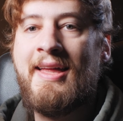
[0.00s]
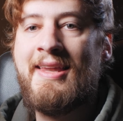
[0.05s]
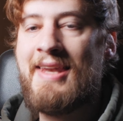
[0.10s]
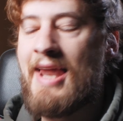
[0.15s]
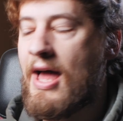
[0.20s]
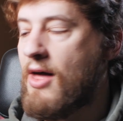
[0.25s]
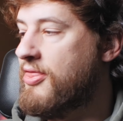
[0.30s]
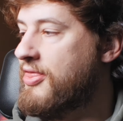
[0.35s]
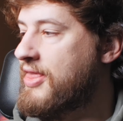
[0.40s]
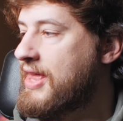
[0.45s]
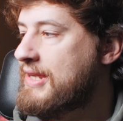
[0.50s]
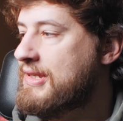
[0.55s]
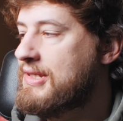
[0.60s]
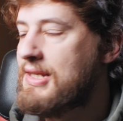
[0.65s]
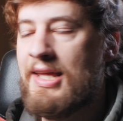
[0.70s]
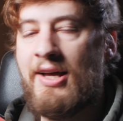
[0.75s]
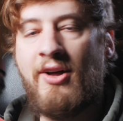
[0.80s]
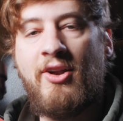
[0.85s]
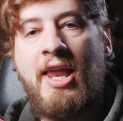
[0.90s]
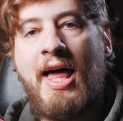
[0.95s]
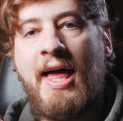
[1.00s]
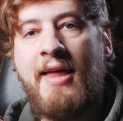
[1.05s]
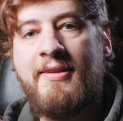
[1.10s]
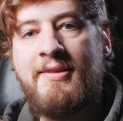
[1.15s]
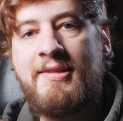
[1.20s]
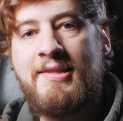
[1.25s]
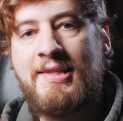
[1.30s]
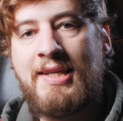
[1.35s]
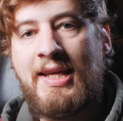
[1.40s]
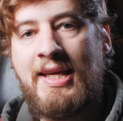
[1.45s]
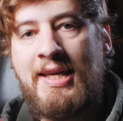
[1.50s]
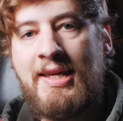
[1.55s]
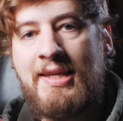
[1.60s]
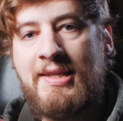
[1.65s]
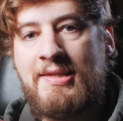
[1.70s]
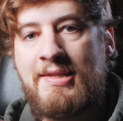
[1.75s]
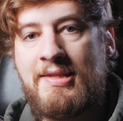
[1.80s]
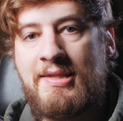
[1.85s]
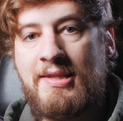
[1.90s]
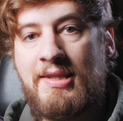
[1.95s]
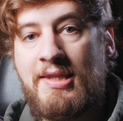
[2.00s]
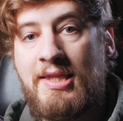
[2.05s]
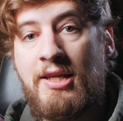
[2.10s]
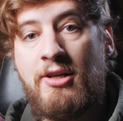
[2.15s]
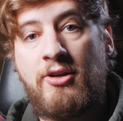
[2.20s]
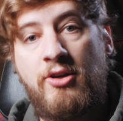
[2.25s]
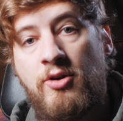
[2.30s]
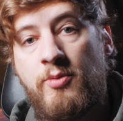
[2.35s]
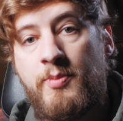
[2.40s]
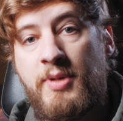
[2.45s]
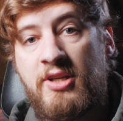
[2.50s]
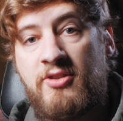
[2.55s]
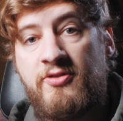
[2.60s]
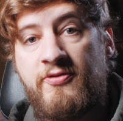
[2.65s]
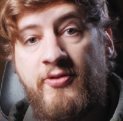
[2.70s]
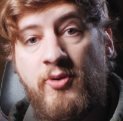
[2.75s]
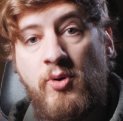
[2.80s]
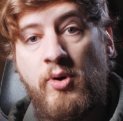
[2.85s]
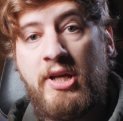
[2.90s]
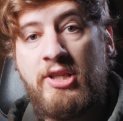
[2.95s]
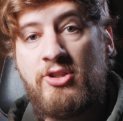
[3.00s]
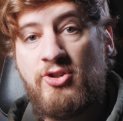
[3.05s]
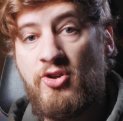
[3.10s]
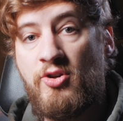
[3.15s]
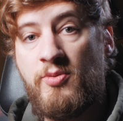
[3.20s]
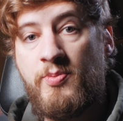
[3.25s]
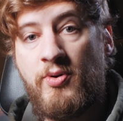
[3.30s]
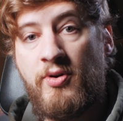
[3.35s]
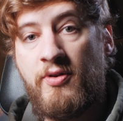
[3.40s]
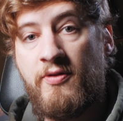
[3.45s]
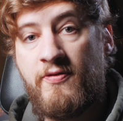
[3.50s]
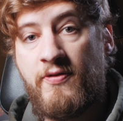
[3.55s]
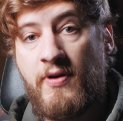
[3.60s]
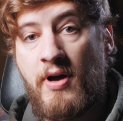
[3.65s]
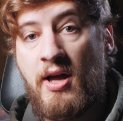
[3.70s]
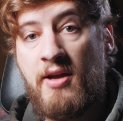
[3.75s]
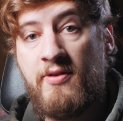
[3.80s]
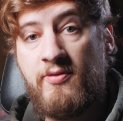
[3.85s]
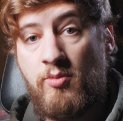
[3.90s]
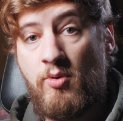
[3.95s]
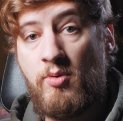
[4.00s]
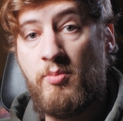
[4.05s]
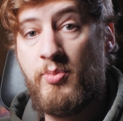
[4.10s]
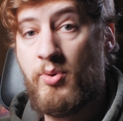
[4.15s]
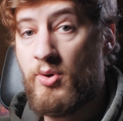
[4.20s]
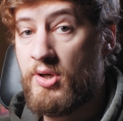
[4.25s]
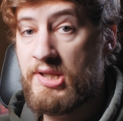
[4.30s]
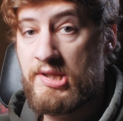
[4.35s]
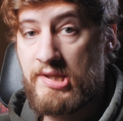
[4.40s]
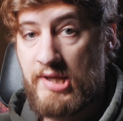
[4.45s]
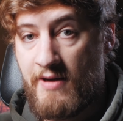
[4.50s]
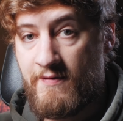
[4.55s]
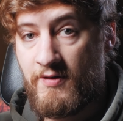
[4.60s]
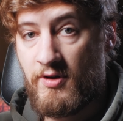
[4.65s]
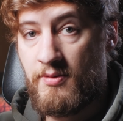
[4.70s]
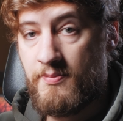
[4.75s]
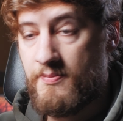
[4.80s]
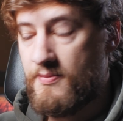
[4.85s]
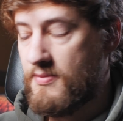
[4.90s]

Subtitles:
Now this little lens is the Lumix 42.5 1.7,